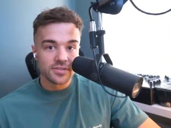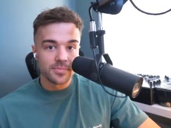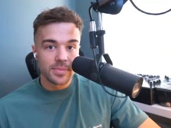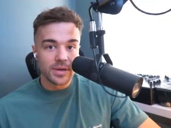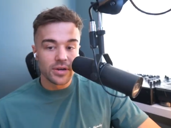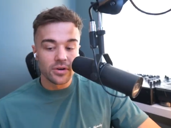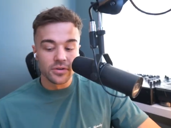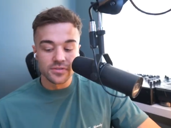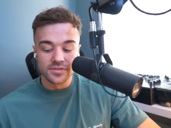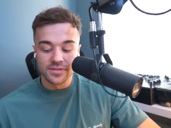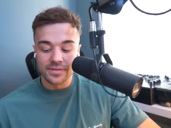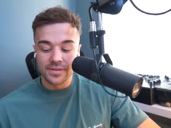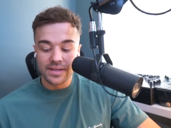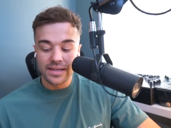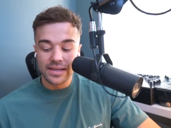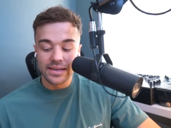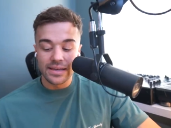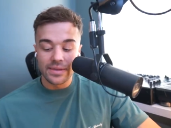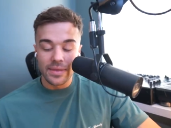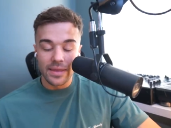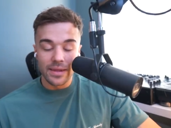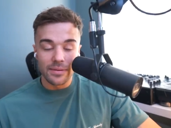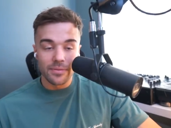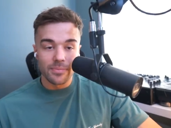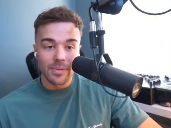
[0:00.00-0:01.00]
because the,
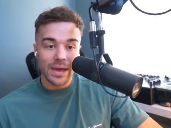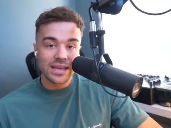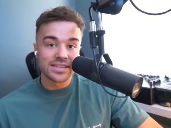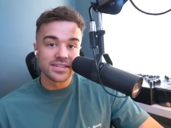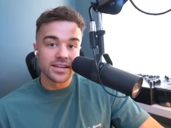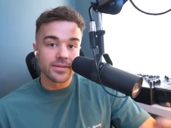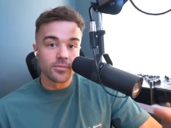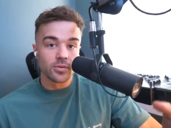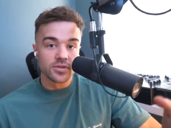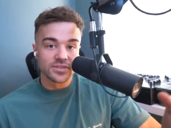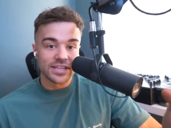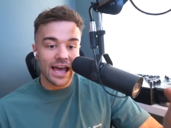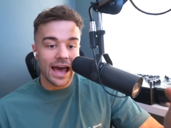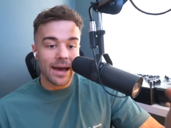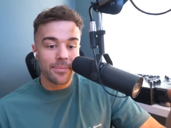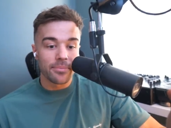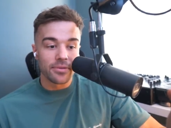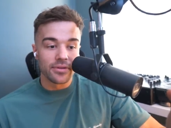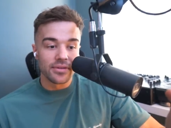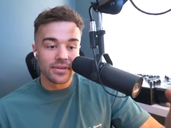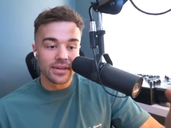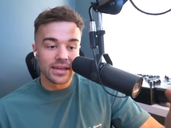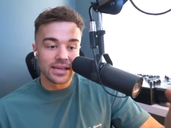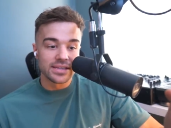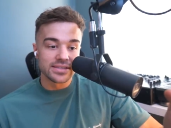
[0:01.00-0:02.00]
the basically what's
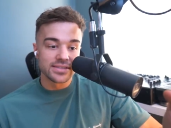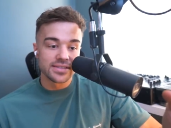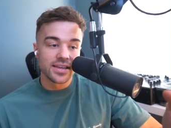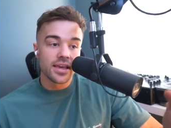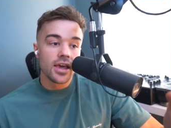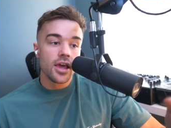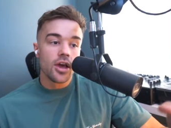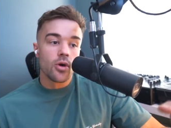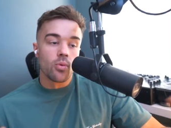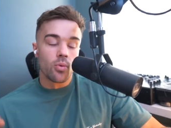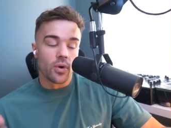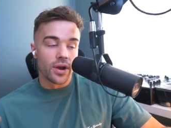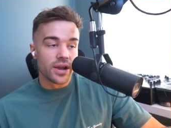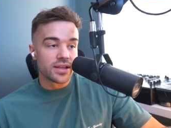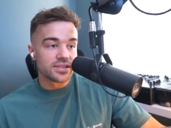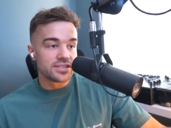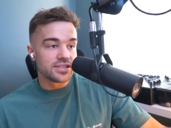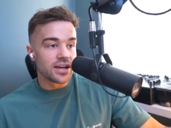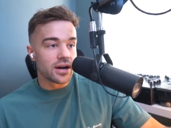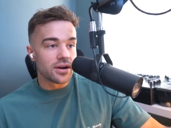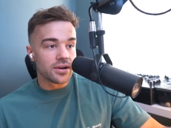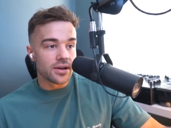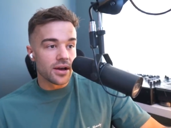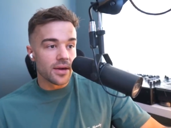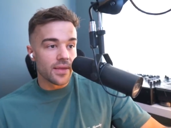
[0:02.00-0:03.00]
happened is when I was
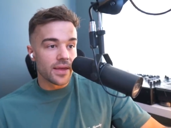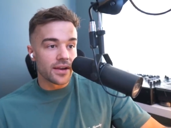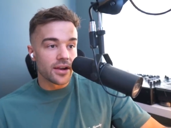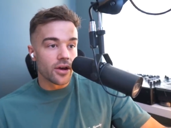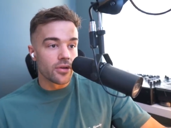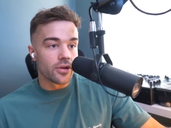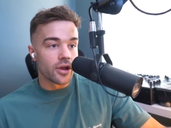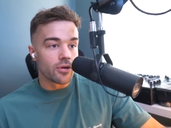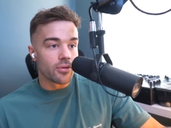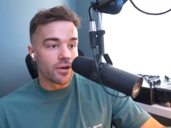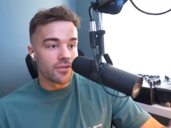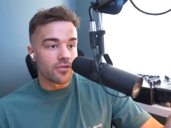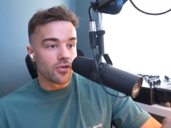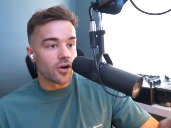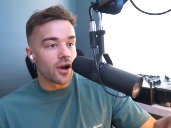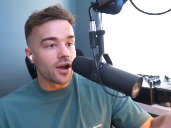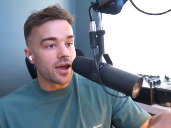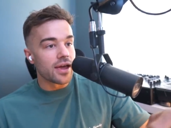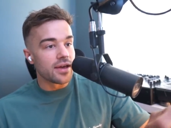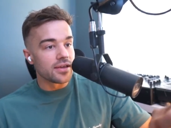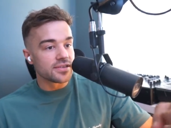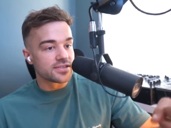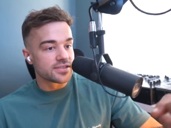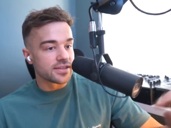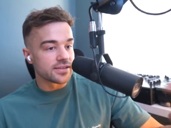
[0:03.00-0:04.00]
younger, they don't know whether I
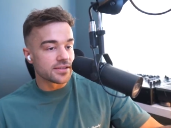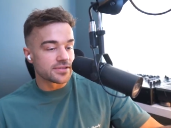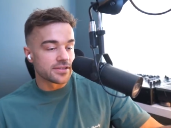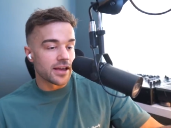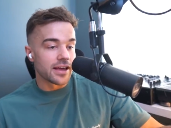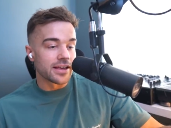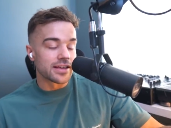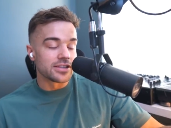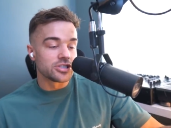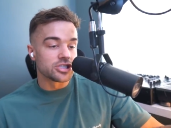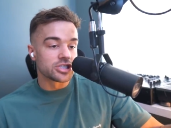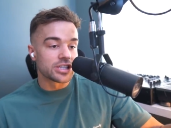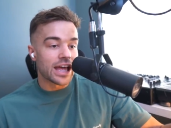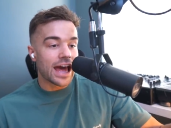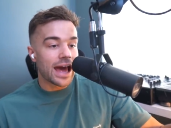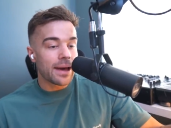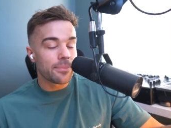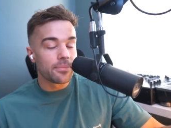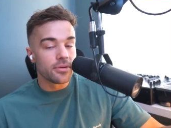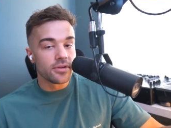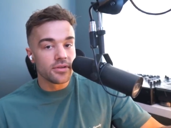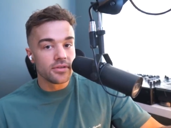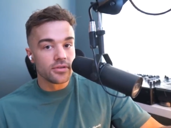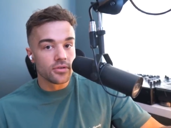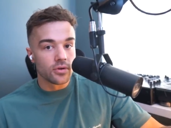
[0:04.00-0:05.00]
like it's something that just
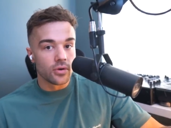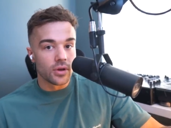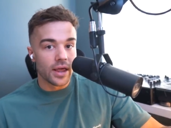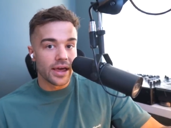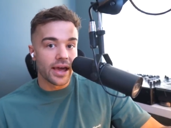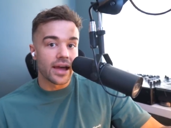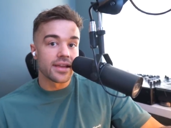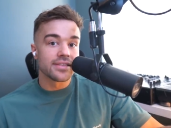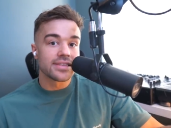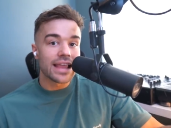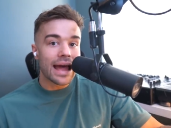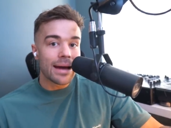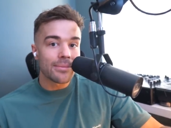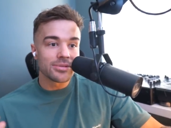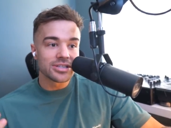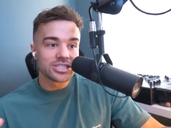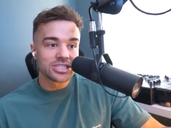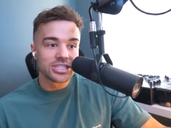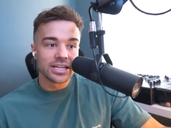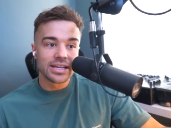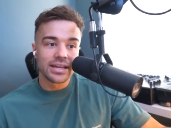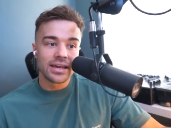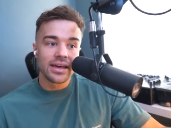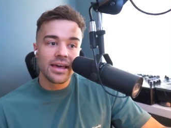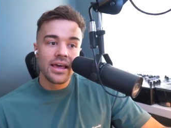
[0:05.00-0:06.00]
happened or like I
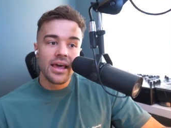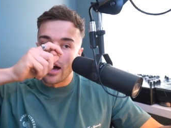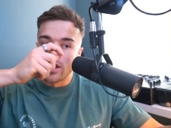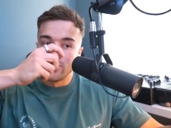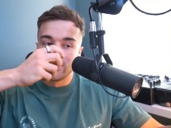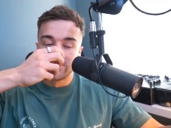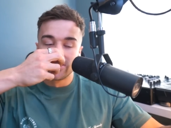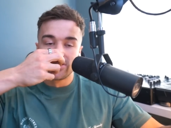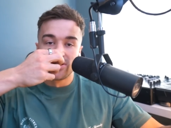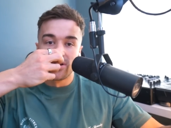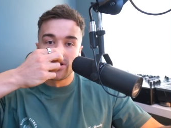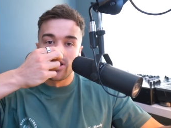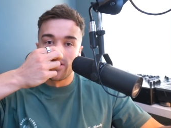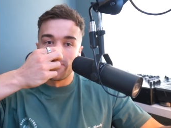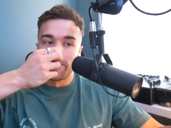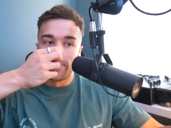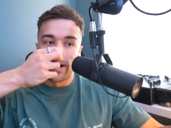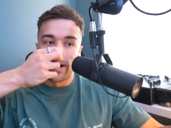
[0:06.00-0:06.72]
damaged it. I used to do a lot of